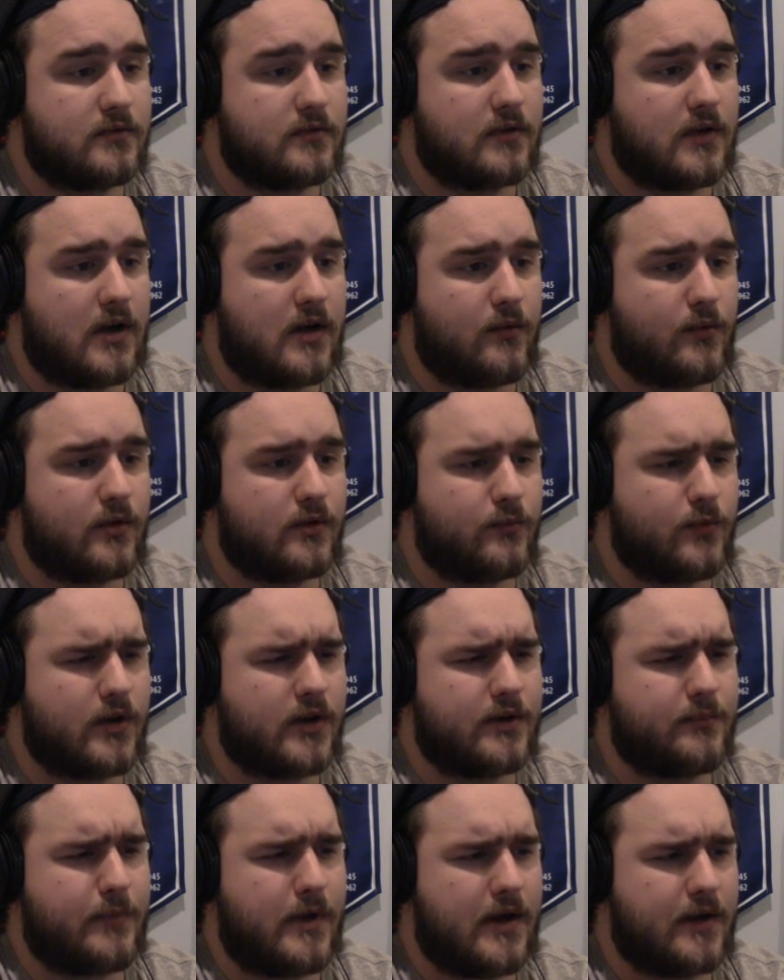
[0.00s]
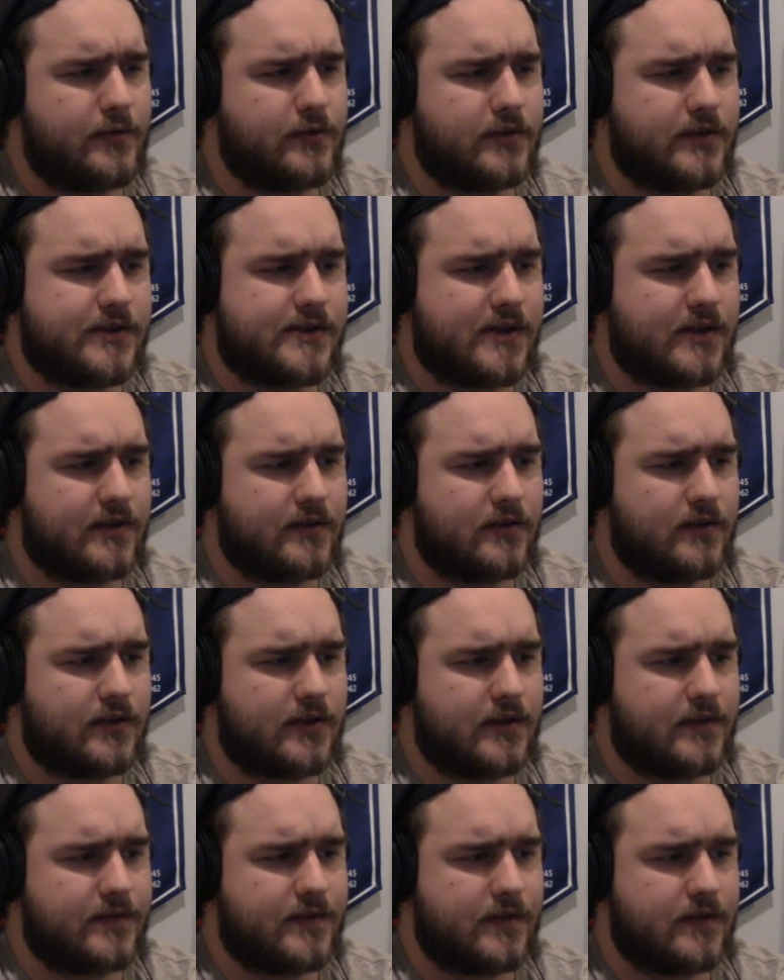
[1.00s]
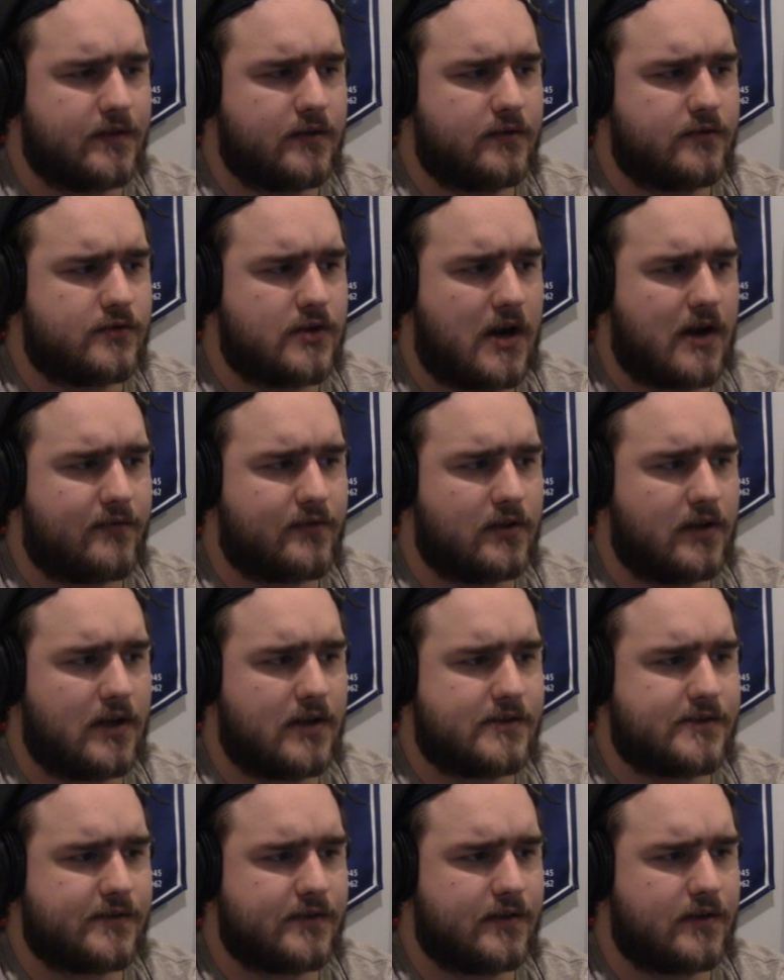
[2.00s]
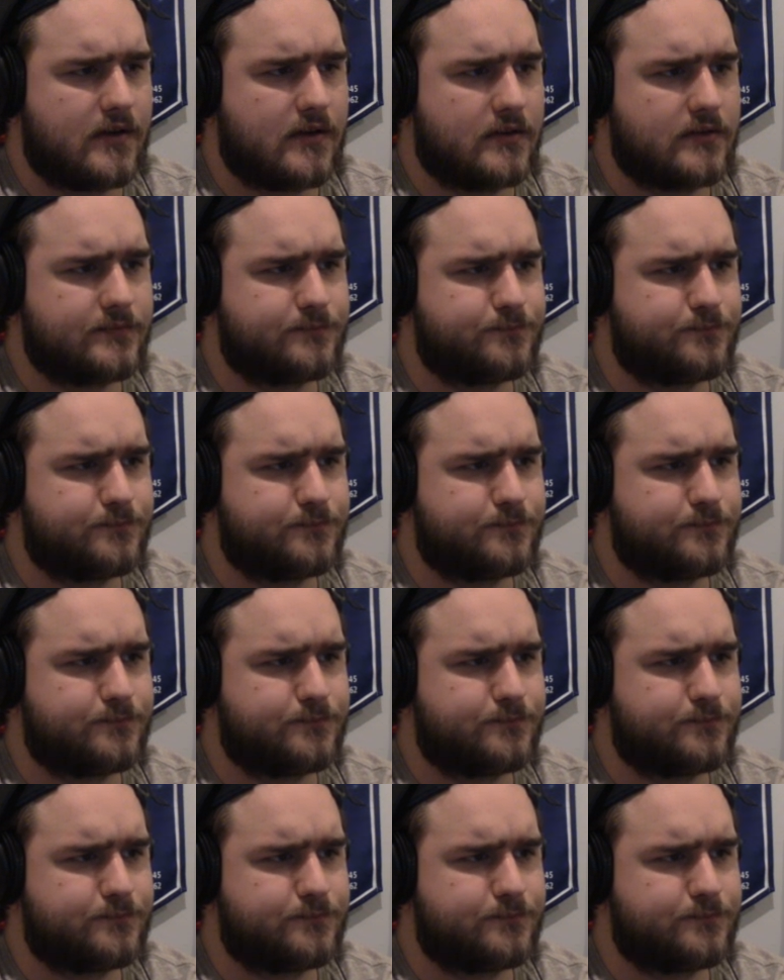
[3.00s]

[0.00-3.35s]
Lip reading: We're going to manually take a look at the draft class later.